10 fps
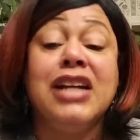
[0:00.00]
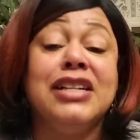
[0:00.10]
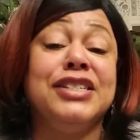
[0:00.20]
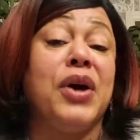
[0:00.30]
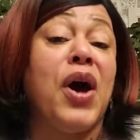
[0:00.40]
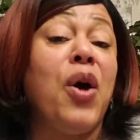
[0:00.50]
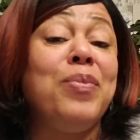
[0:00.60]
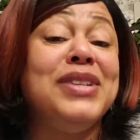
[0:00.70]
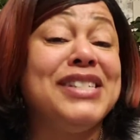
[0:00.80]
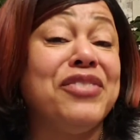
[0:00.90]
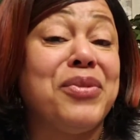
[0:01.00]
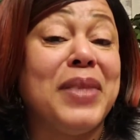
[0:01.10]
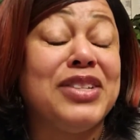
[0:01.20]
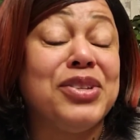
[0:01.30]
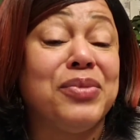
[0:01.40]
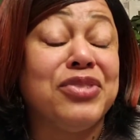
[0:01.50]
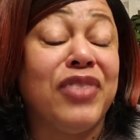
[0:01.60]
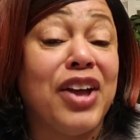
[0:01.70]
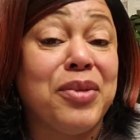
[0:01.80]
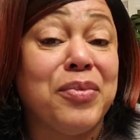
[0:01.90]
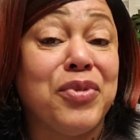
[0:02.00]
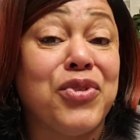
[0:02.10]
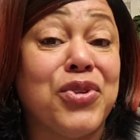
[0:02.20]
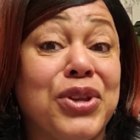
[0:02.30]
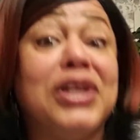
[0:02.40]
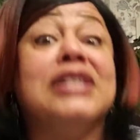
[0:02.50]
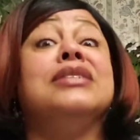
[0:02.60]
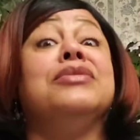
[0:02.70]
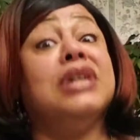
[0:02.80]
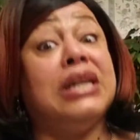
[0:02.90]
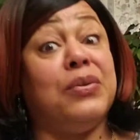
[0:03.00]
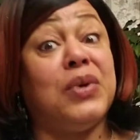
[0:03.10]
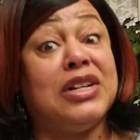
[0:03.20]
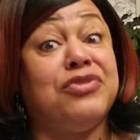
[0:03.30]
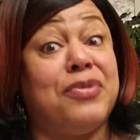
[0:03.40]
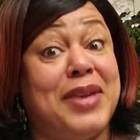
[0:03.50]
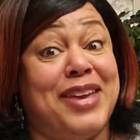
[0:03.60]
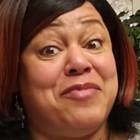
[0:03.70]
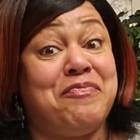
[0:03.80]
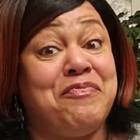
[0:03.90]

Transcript: So I hope this information was valuable for you, because it really was for me.